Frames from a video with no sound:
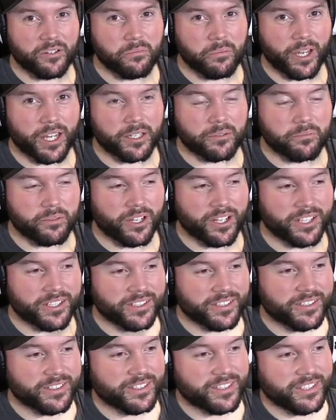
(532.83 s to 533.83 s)
in batting
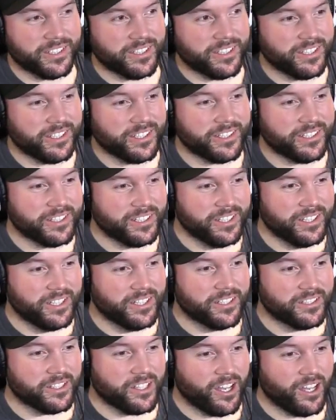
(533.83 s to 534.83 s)
practice. He uh,
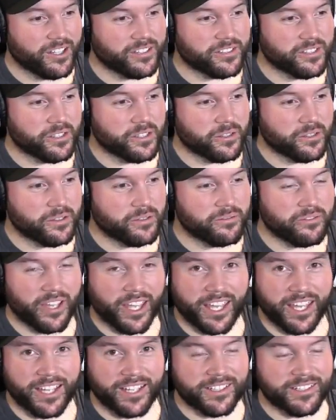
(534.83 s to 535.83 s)
talks to the
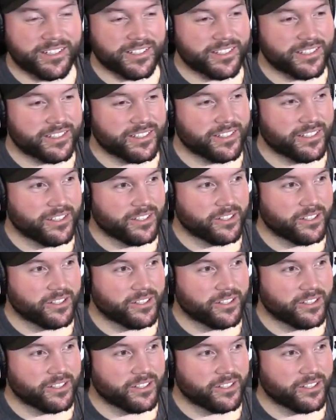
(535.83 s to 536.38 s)
fans.